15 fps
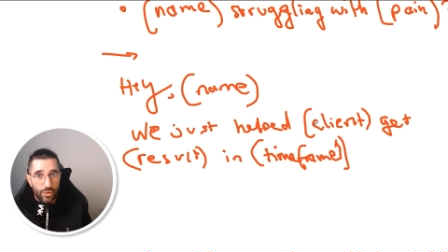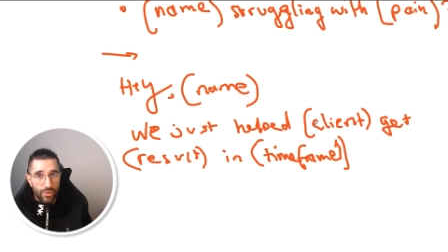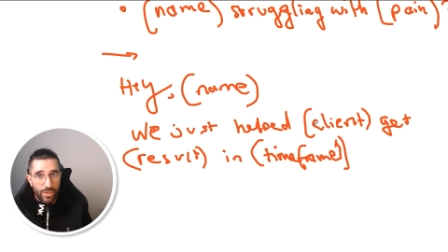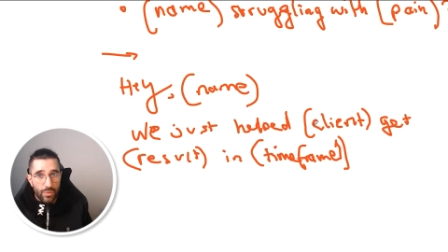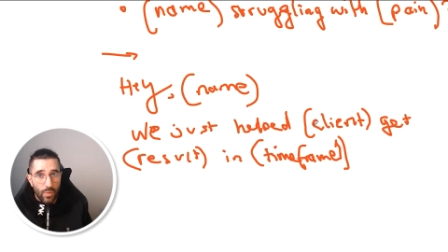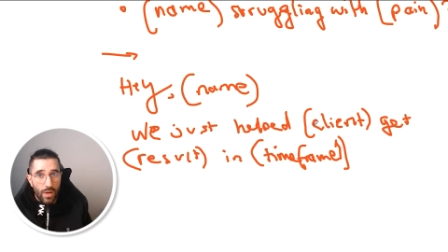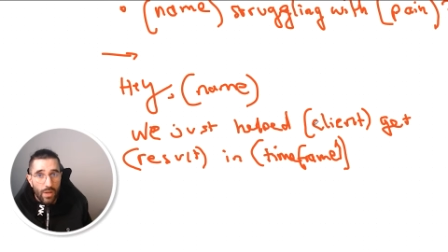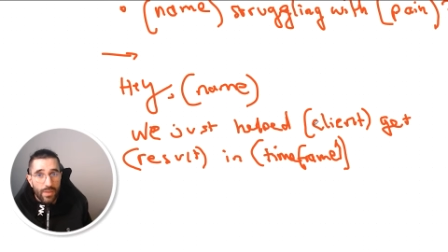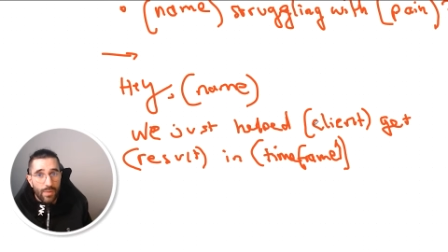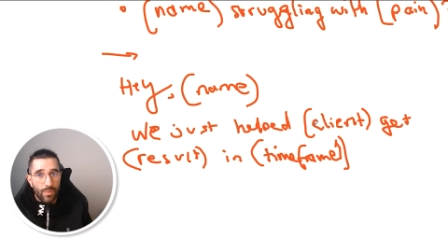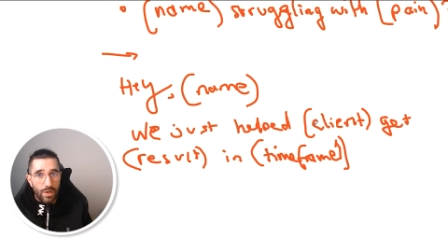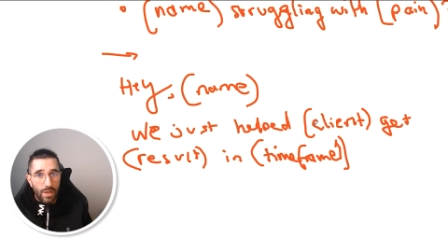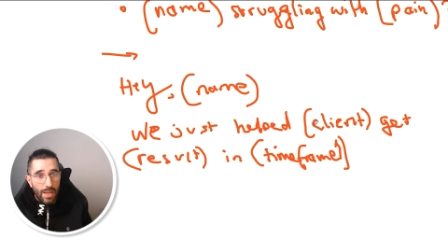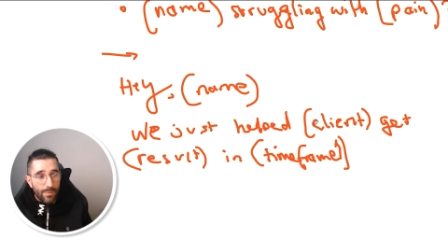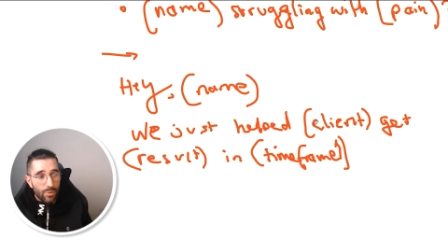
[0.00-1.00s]
and you're
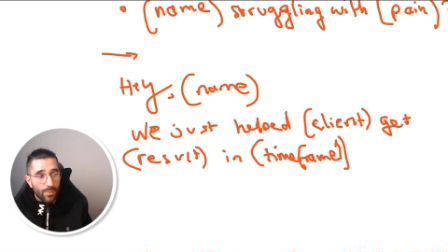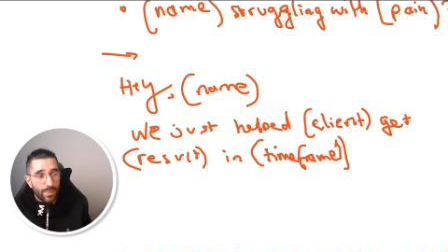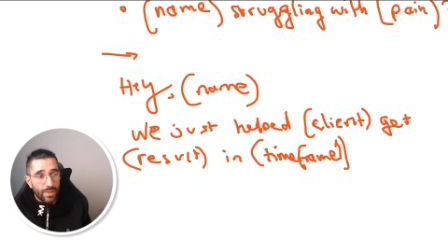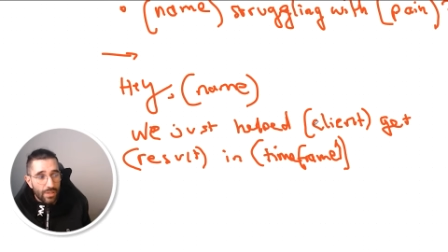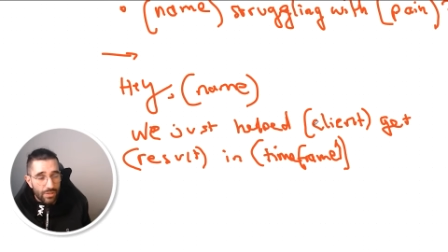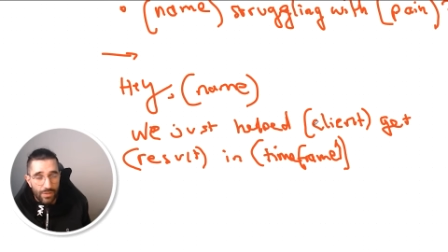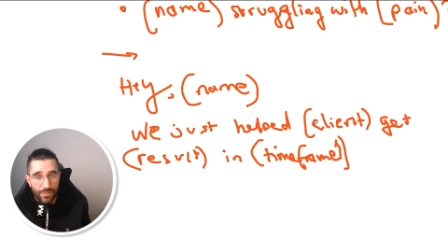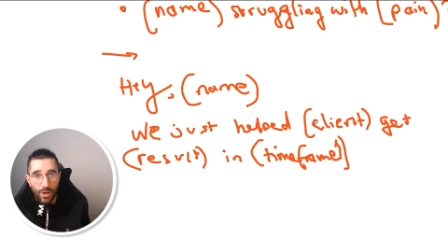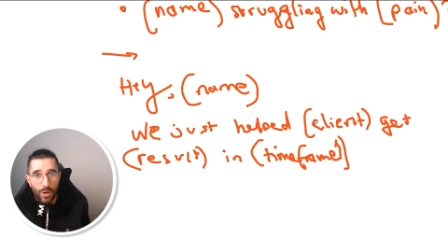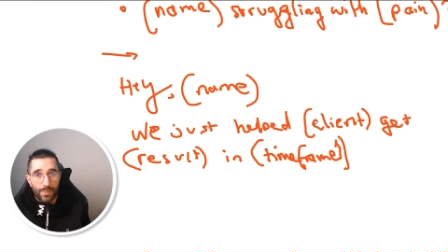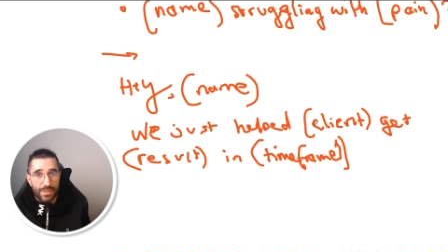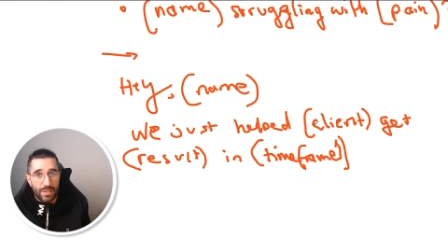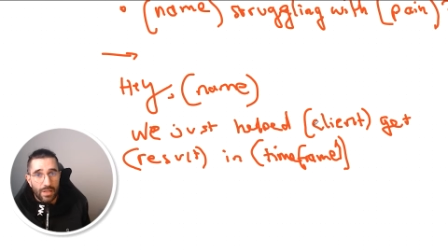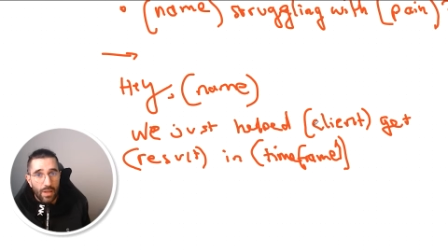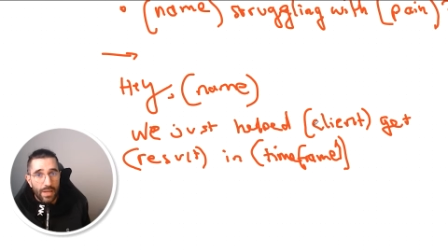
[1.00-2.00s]
trustworthy and reliable because
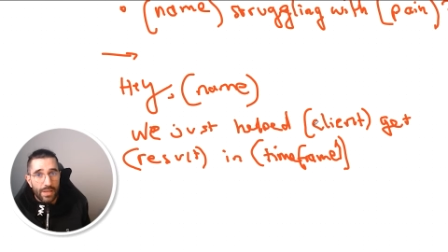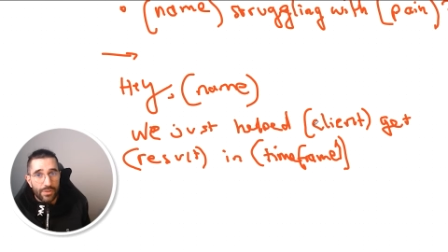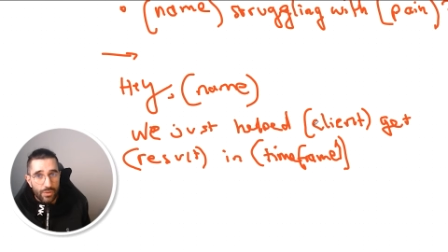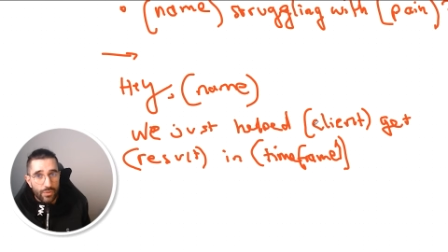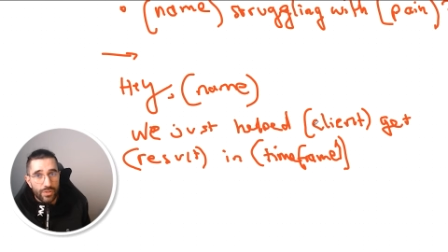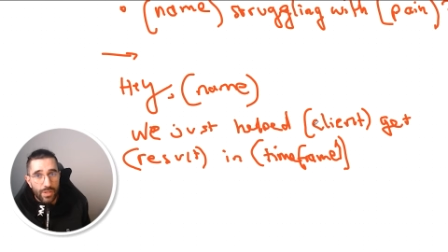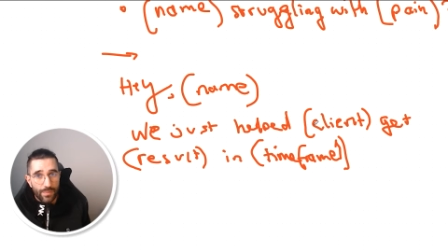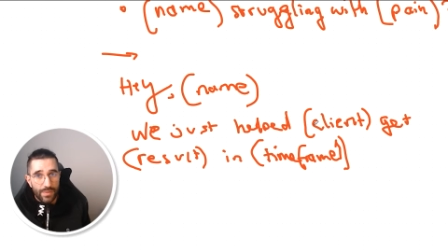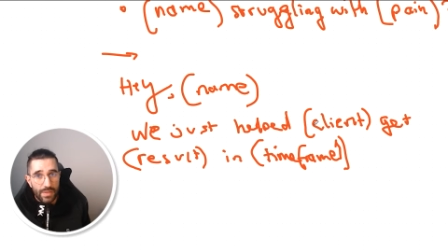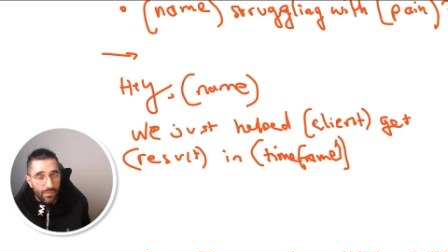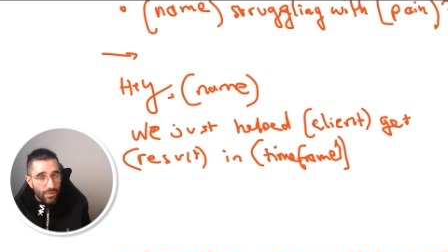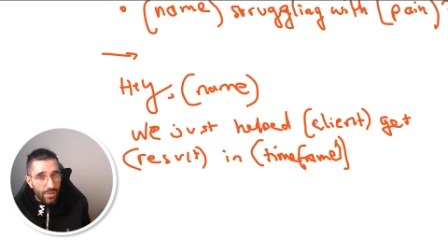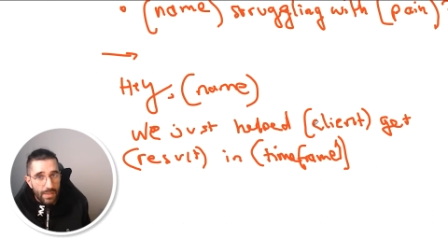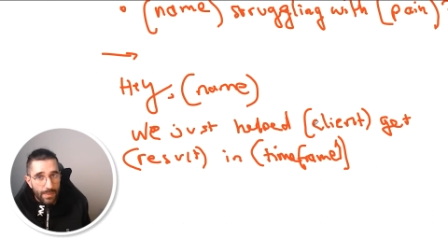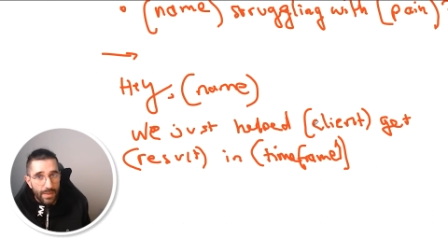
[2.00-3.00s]
you've helped this client do
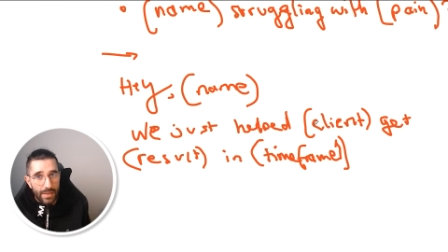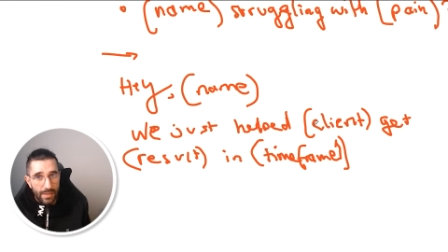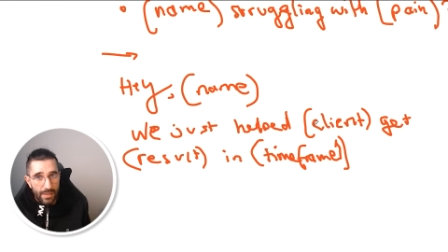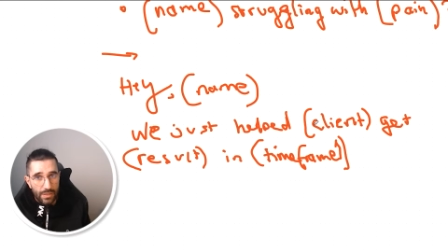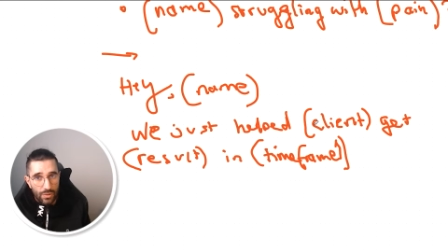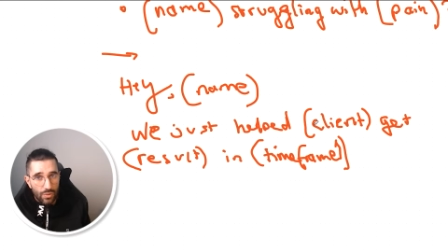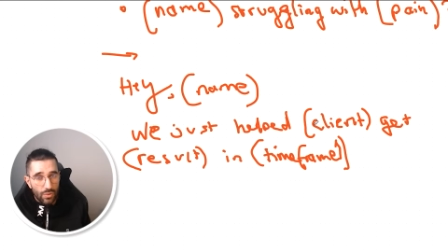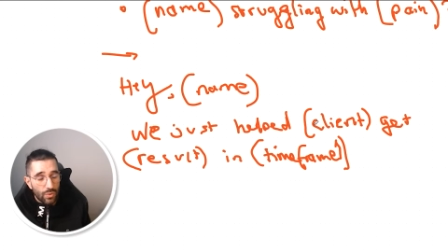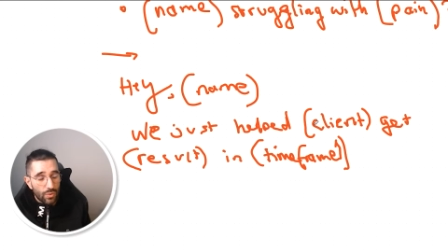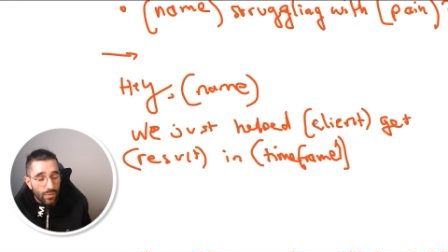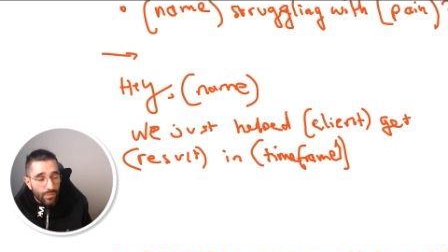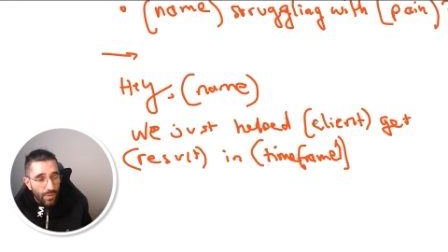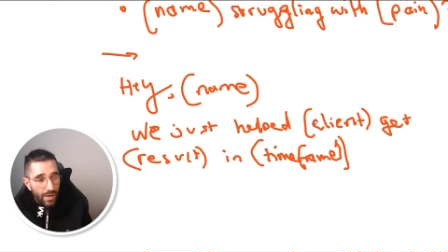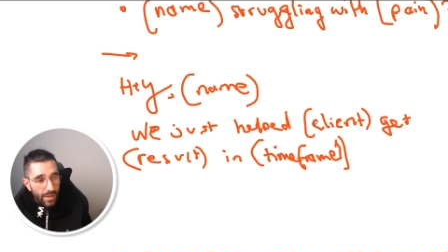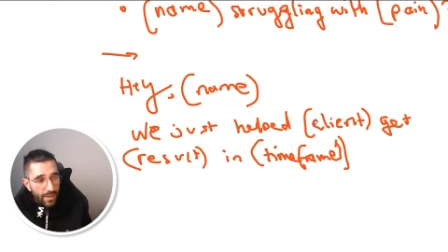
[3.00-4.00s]
something really big and
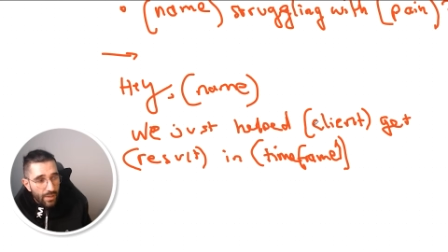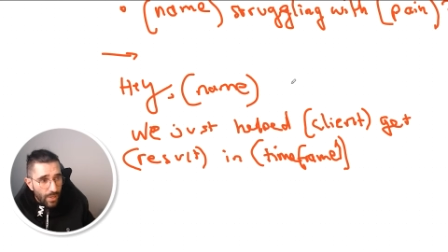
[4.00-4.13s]
cool.